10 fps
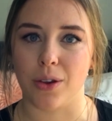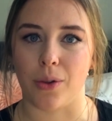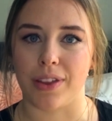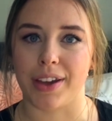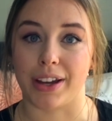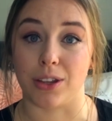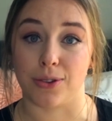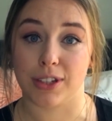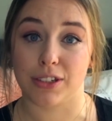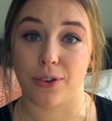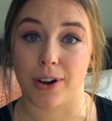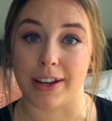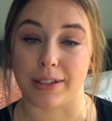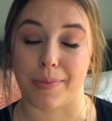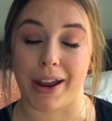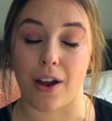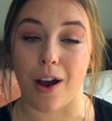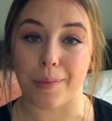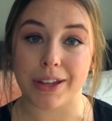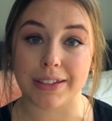only thing I use these for is my
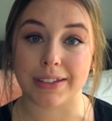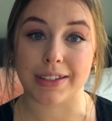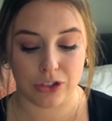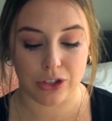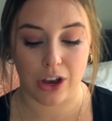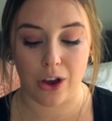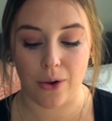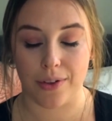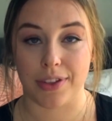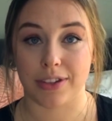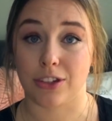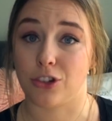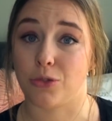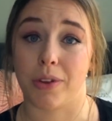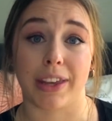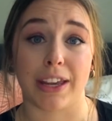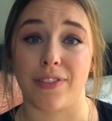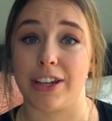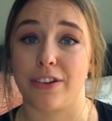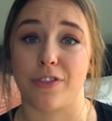omelets. So this is just really
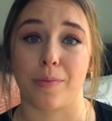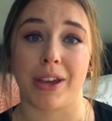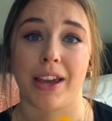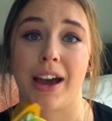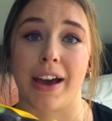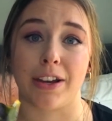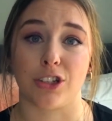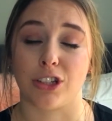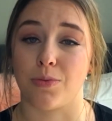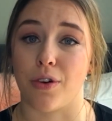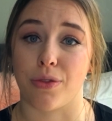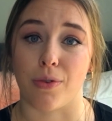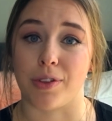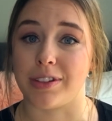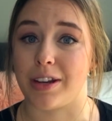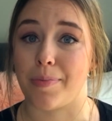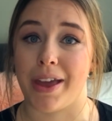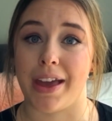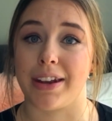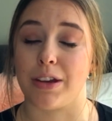convenient for me. I just will throw these in a
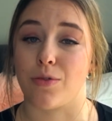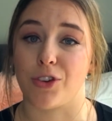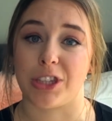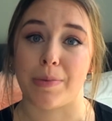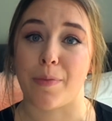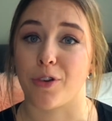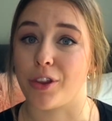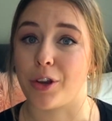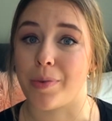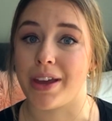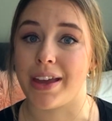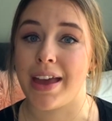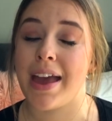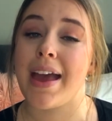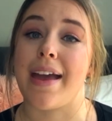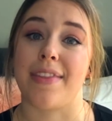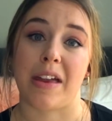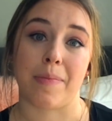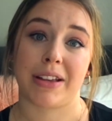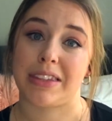pan and roast them up for a little bit and
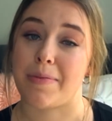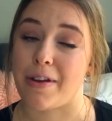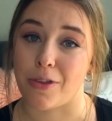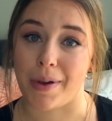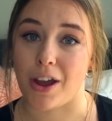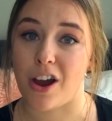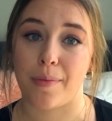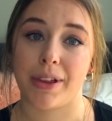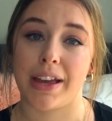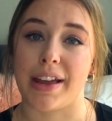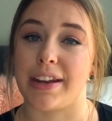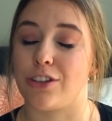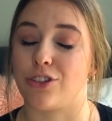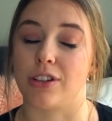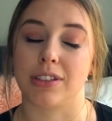then mix them in with my omelet, and it's